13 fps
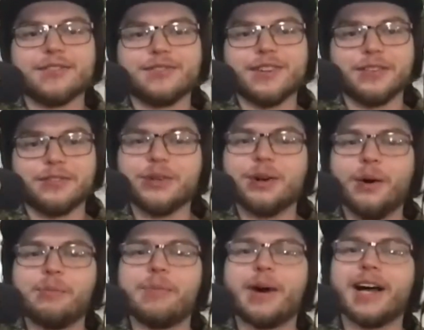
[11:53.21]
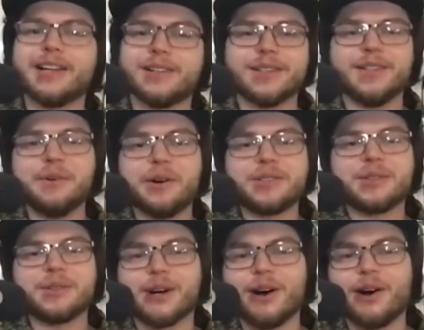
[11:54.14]
If you don't mind, could you also
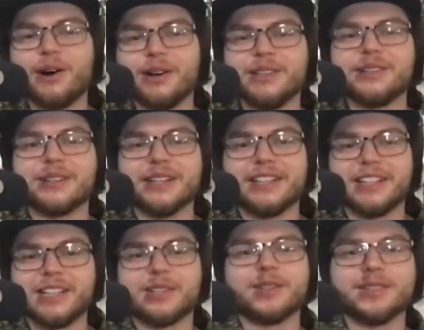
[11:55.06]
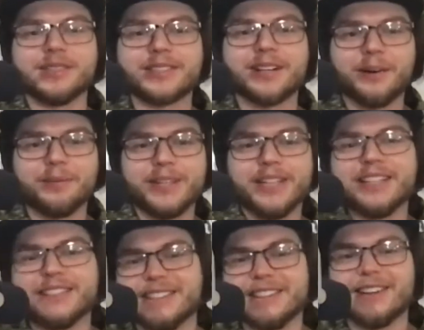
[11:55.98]
call your insurance company
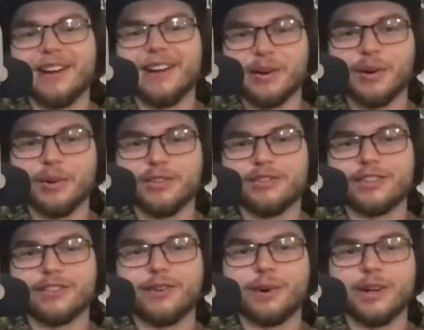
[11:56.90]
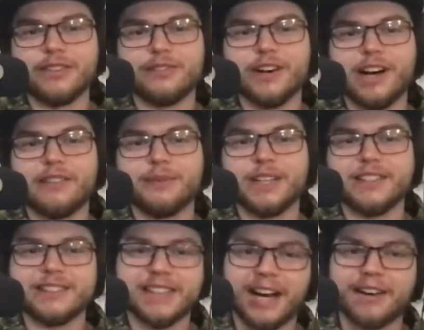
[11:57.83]
and sit on hold for 45
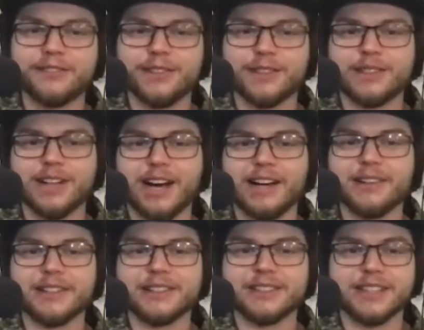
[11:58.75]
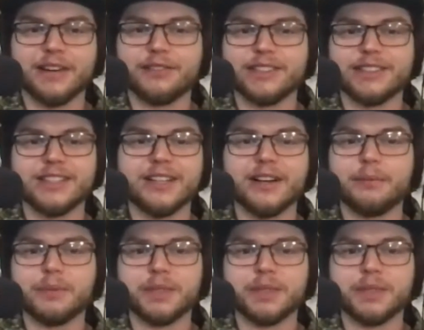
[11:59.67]
minutes after dialing 17 numbers to